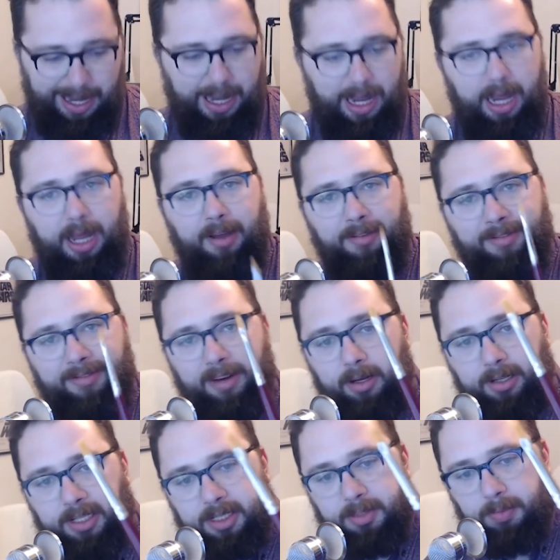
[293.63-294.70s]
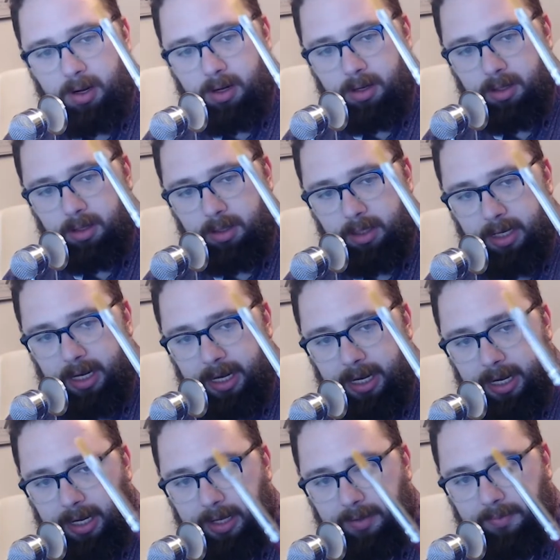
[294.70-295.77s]
A fairly small,
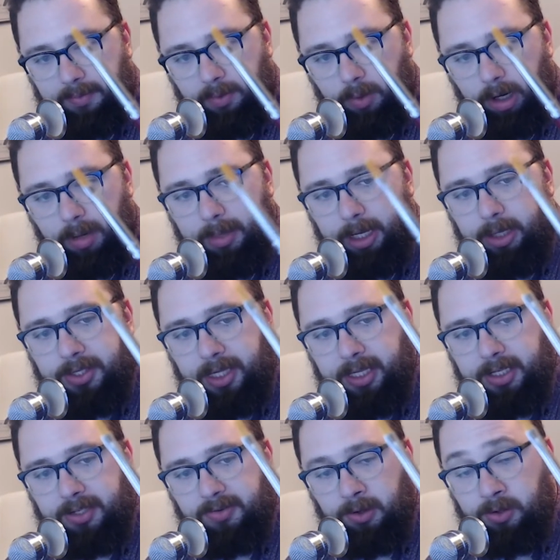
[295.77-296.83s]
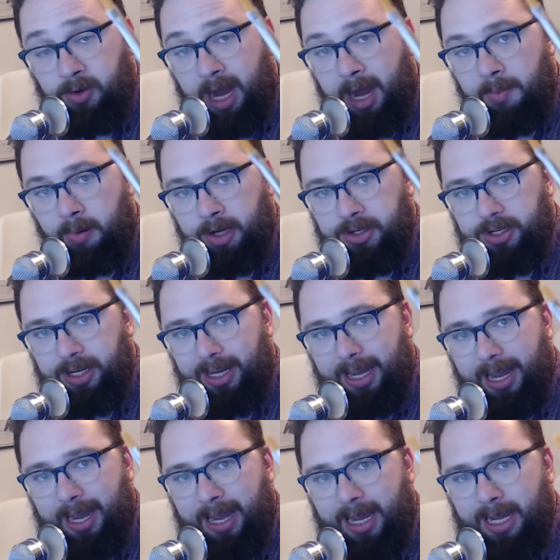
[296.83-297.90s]
we're going to be using this for dry brushing
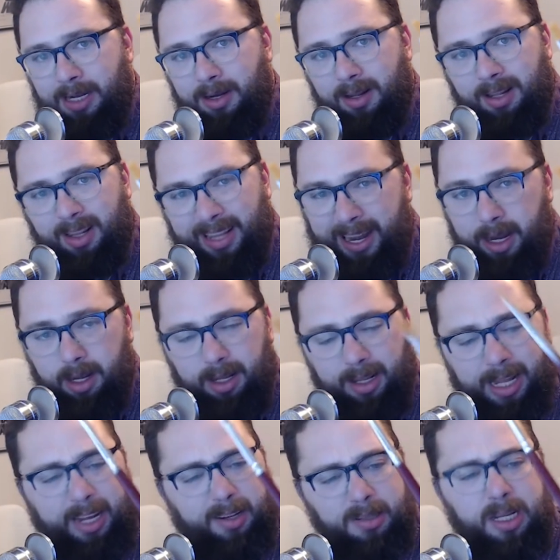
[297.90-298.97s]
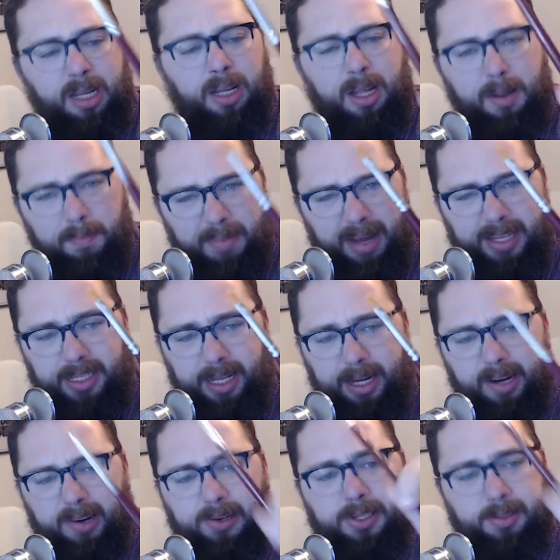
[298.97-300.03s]
and like base
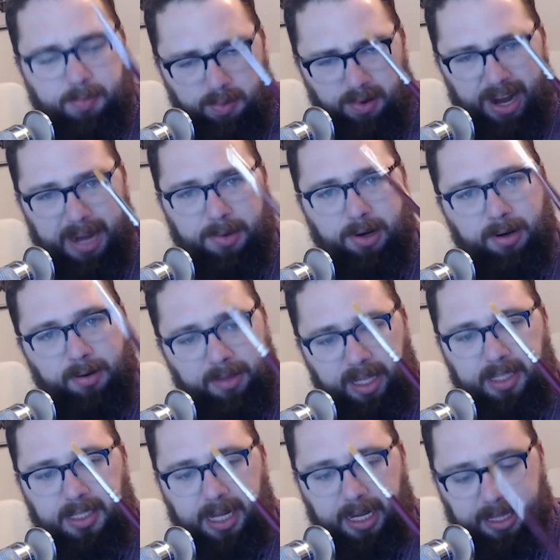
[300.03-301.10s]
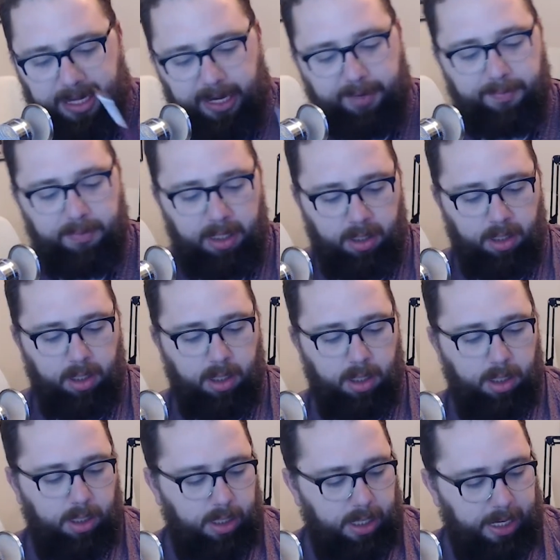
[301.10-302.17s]
layers, primer, things like that.
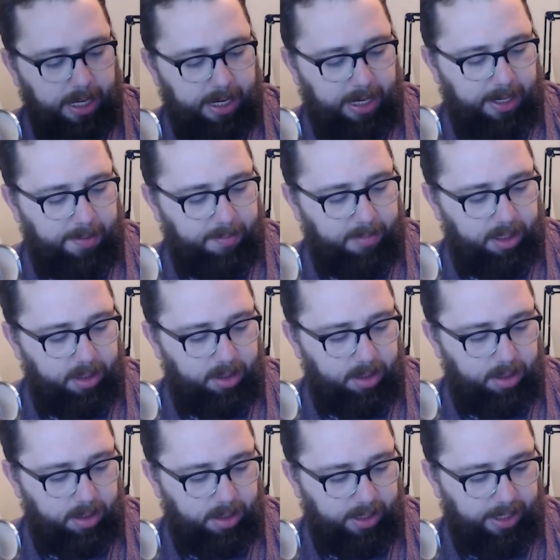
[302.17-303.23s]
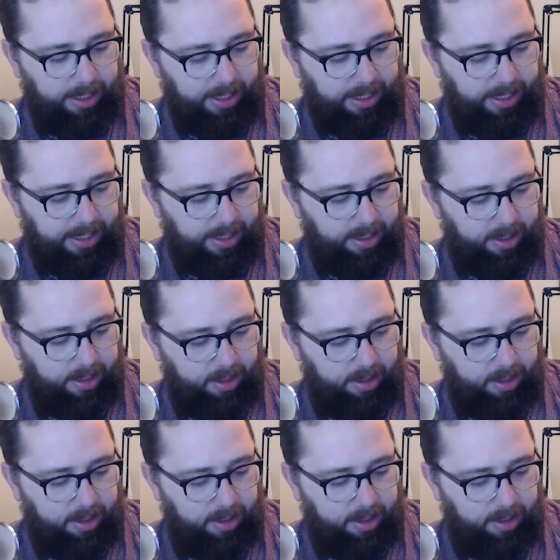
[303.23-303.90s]
um, and